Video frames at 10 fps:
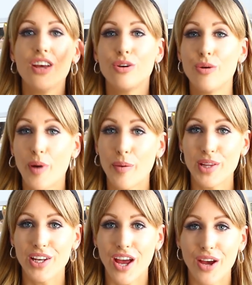You'll
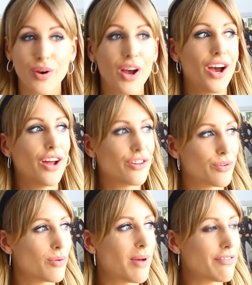probably know,
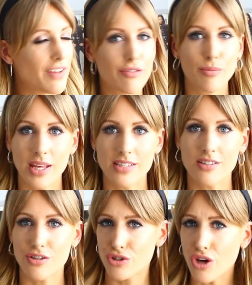another one of my favourite
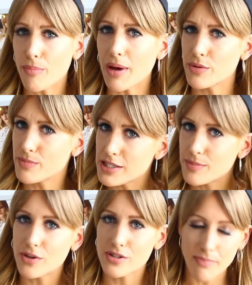places to shop. I was meant
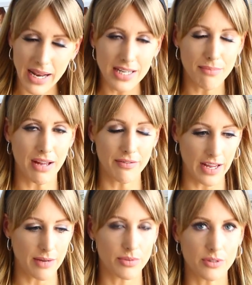to be on a spending ban for
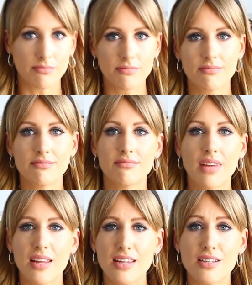April.
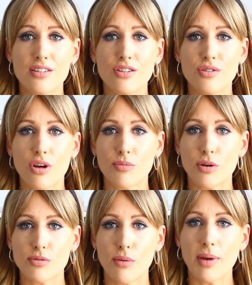This is a new
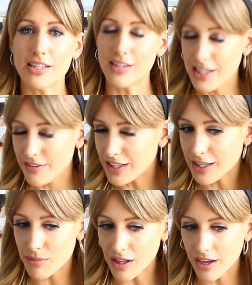Topshop top, I shall leave it
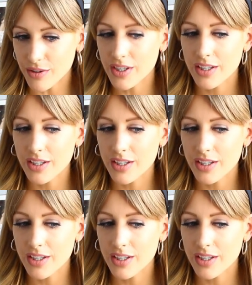linked below.